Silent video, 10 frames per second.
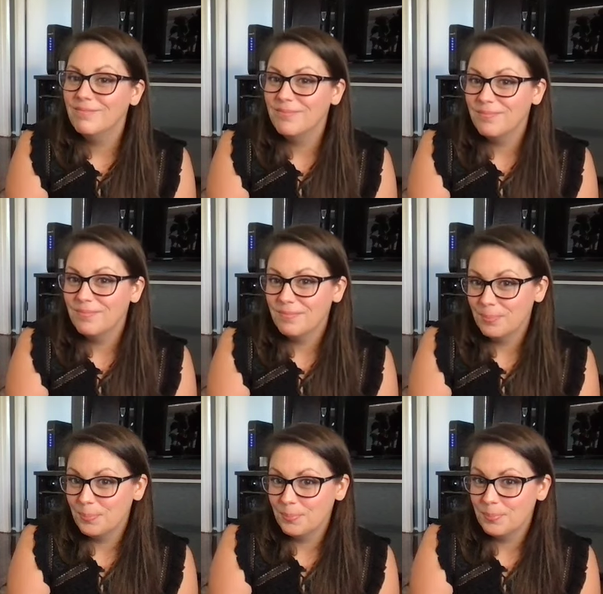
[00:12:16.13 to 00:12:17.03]

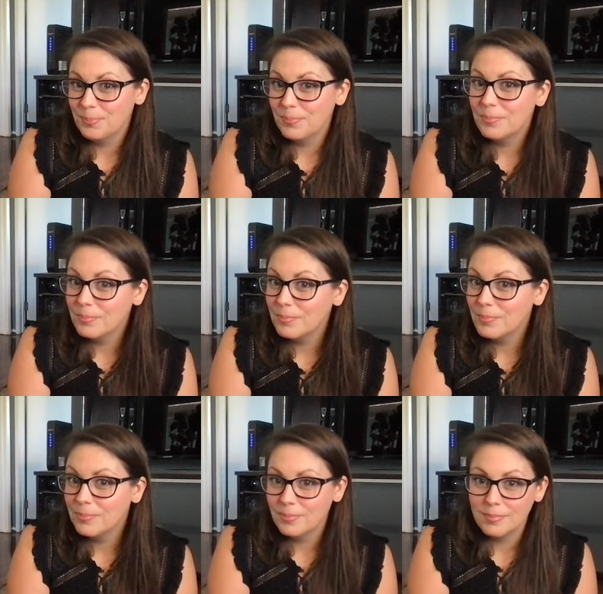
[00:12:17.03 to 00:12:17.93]

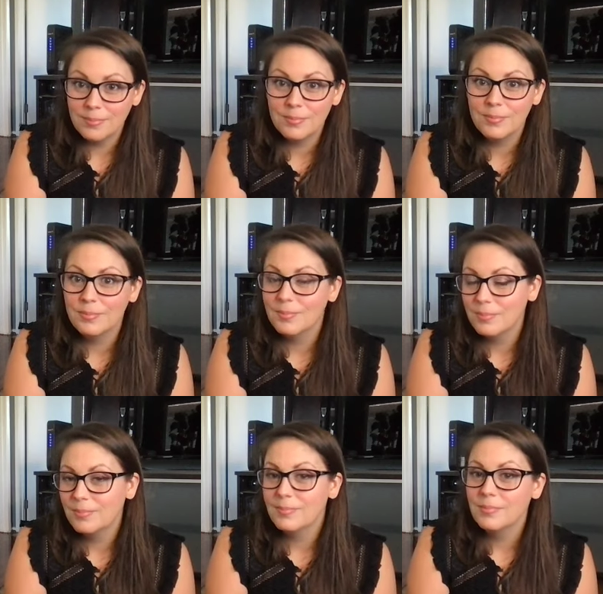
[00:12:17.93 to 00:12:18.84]

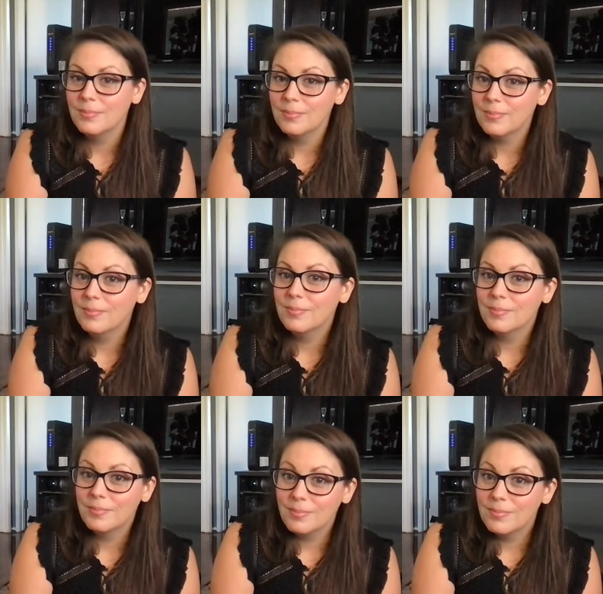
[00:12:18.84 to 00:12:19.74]

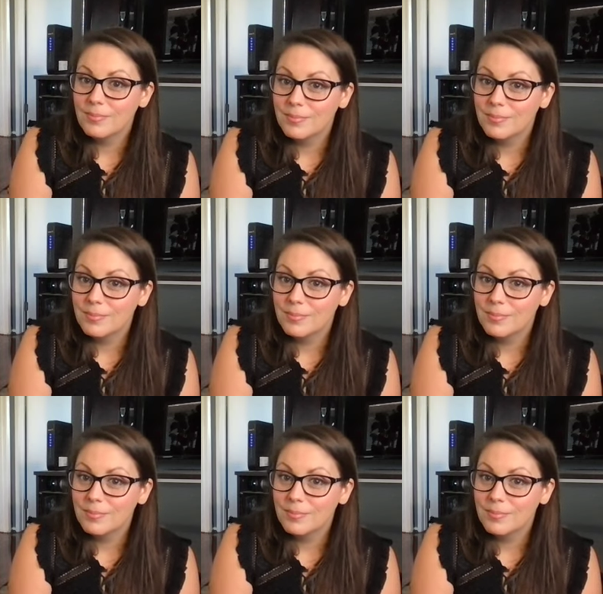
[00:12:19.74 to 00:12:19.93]
(silence)